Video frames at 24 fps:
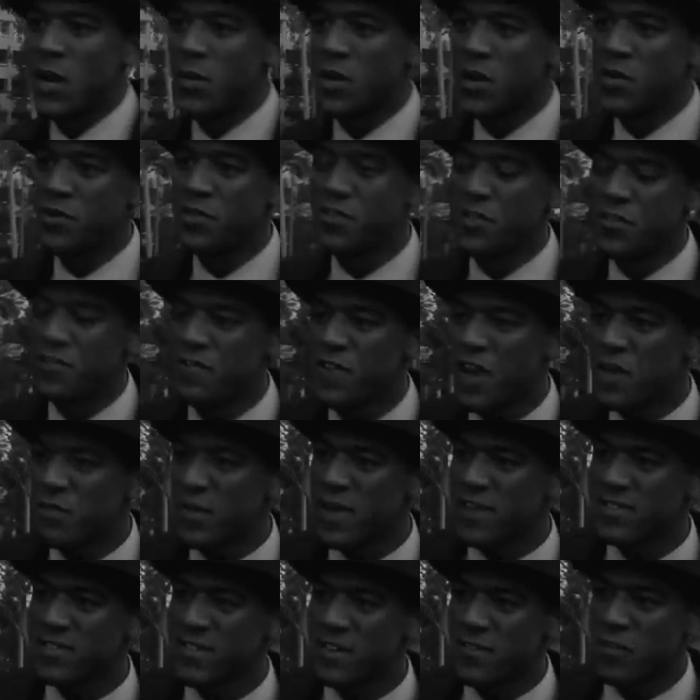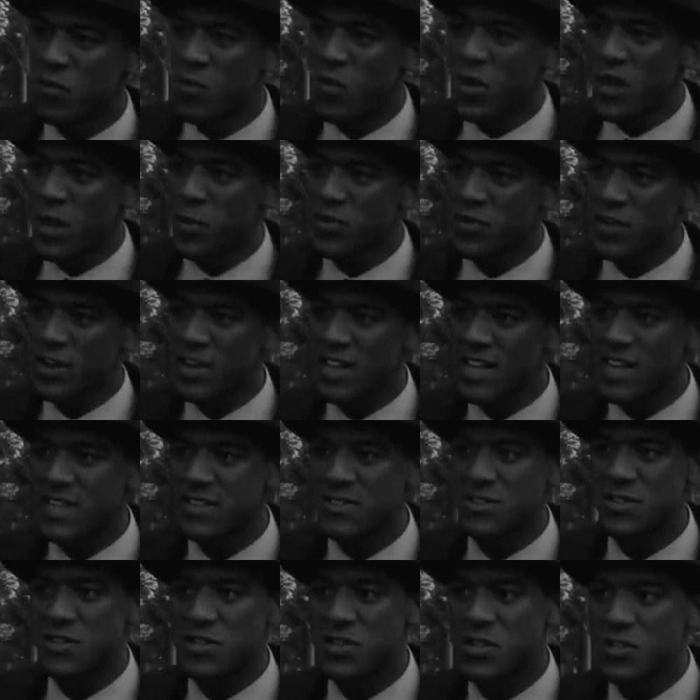well, I recently found myself one episode of
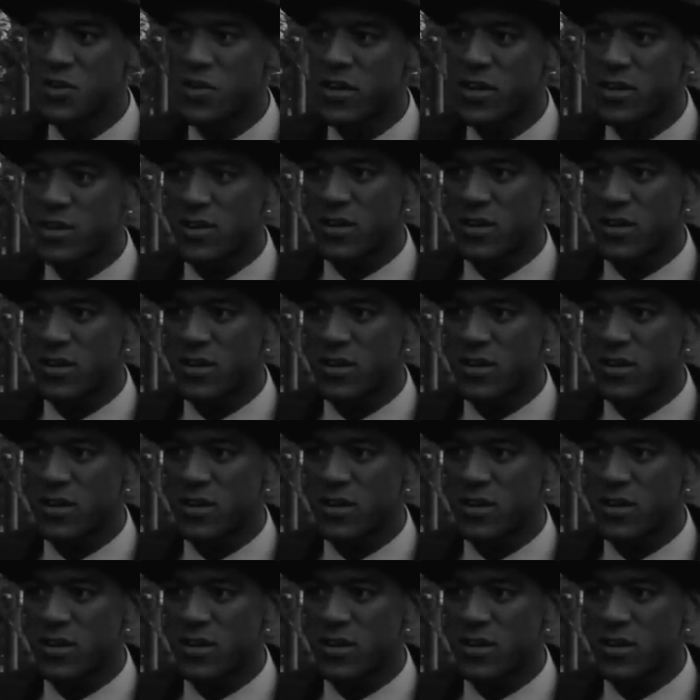Lost too short.